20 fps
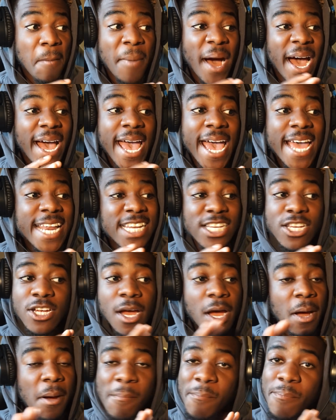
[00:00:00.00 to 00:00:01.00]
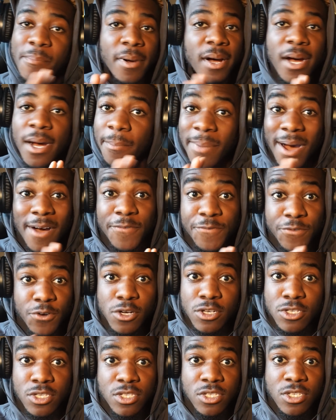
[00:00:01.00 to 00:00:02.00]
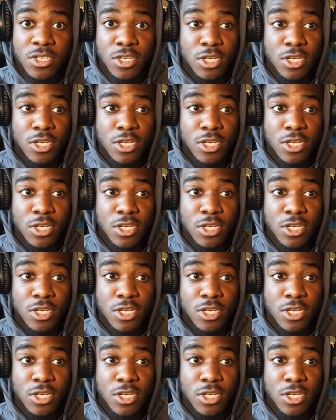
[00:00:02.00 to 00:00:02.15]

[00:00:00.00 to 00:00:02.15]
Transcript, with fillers: By any, by force.